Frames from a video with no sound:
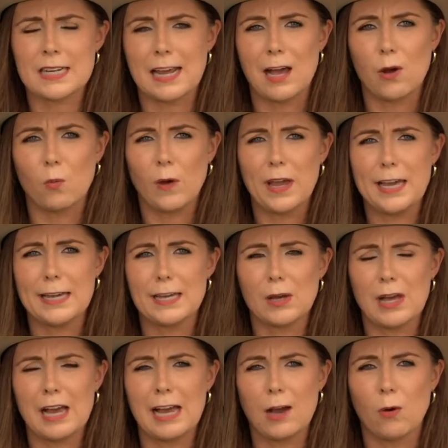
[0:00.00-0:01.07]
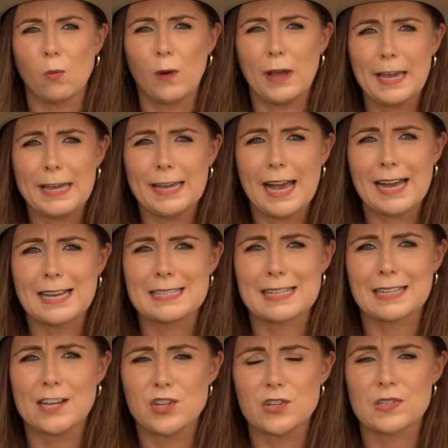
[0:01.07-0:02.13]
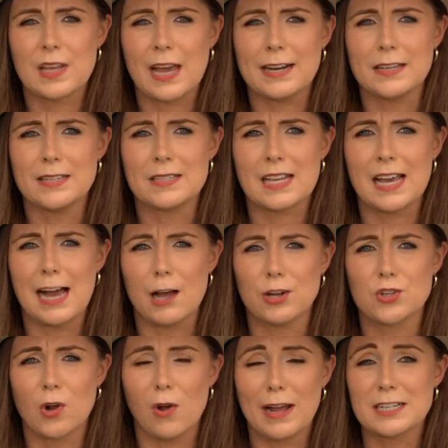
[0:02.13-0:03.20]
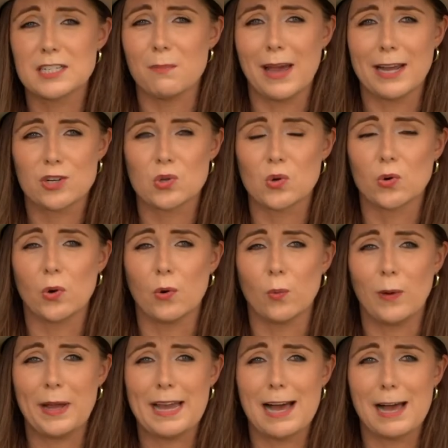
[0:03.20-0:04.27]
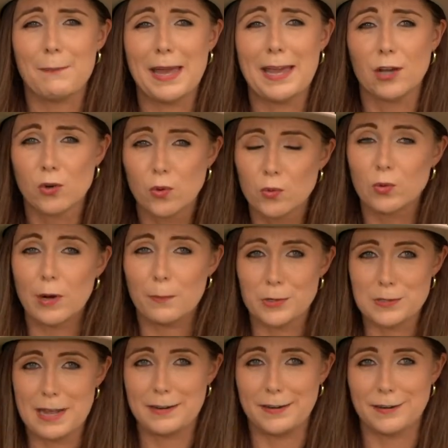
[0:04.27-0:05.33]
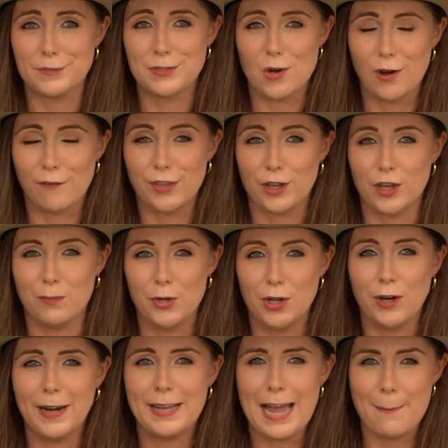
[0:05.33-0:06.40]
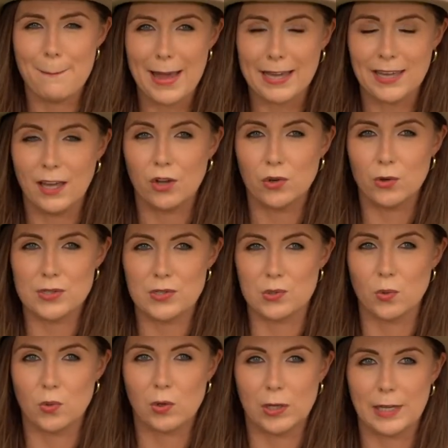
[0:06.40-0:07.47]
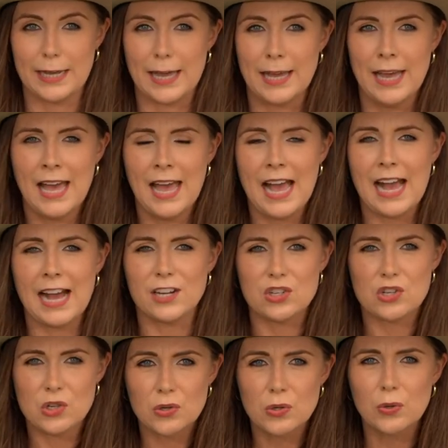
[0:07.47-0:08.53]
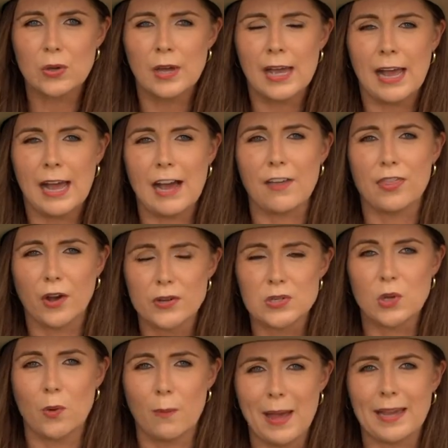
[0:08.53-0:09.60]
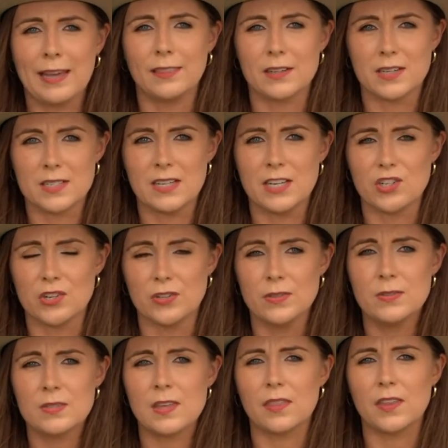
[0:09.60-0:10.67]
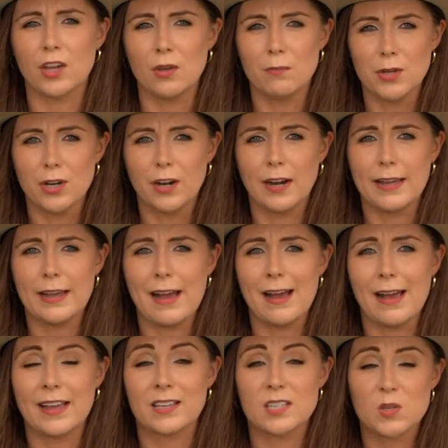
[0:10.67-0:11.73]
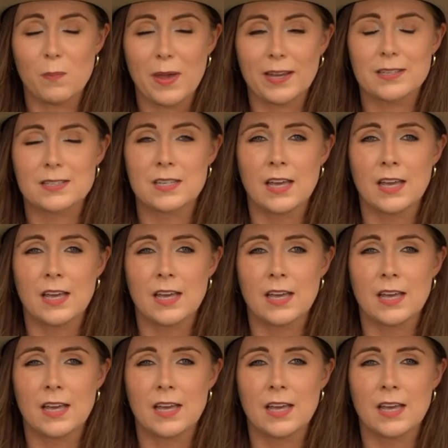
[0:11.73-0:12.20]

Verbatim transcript: Uh, we, uh, we as legislators are trying to make sure we are being good representatives of the community and making it crystal clear to those who are making the decisions that the community expects